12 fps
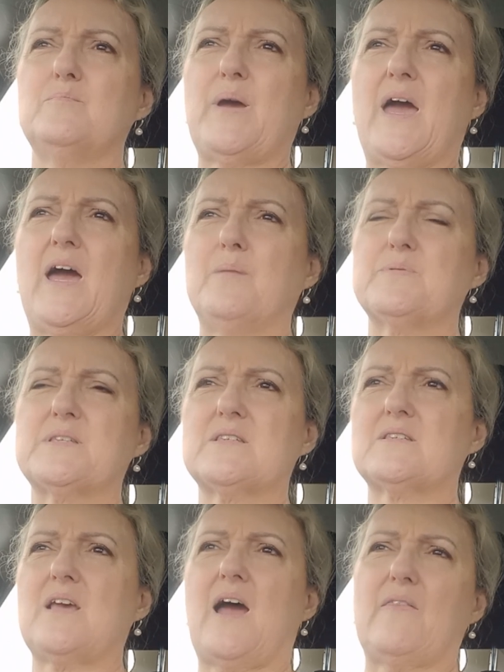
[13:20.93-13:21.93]

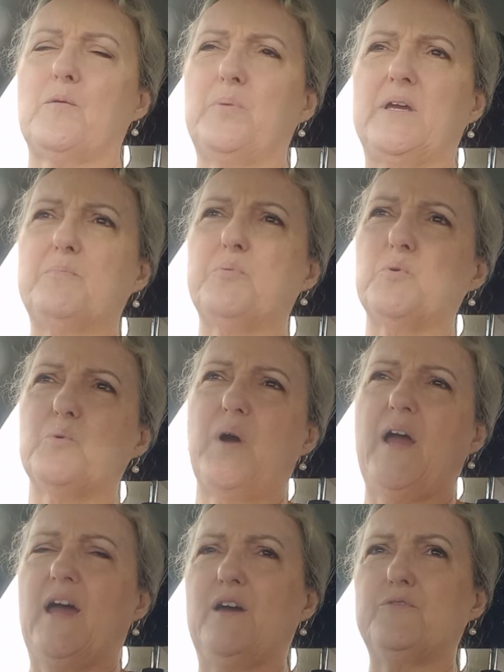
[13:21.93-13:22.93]
Perhaps other people
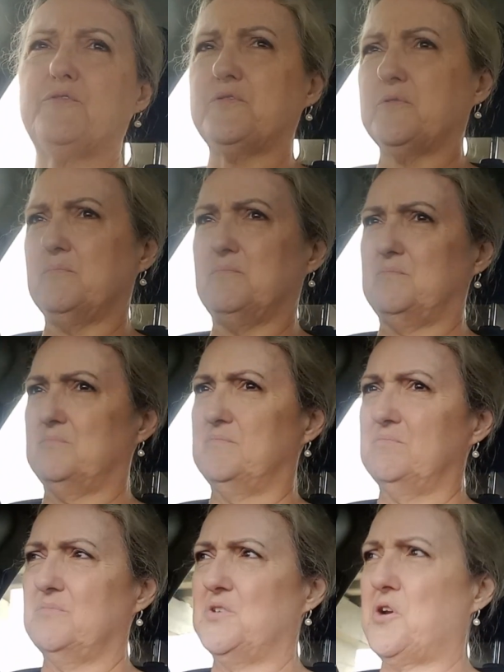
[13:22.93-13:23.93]
have
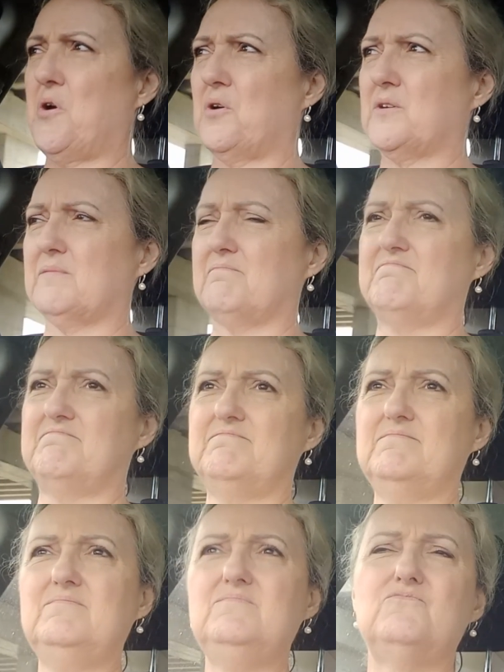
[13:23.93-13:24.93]
not
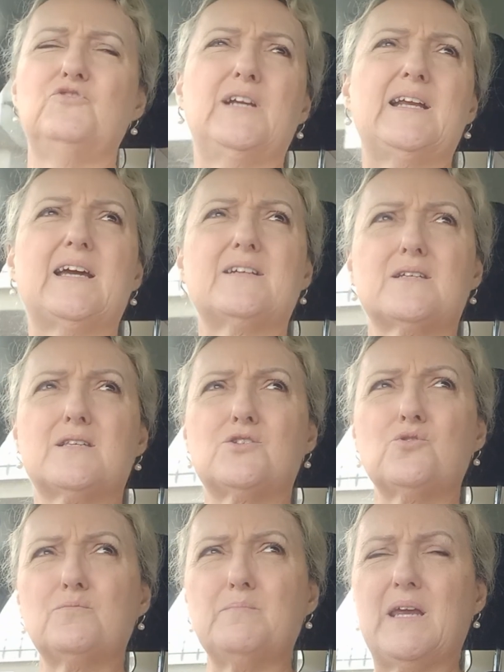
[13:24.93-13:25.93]
really
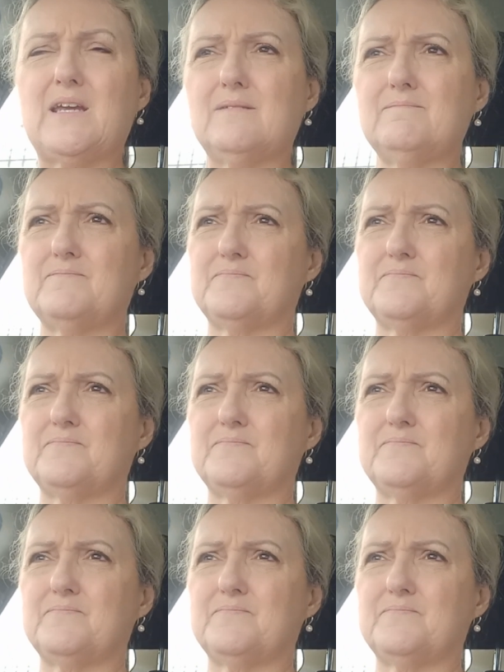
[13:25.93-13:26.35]
understood me.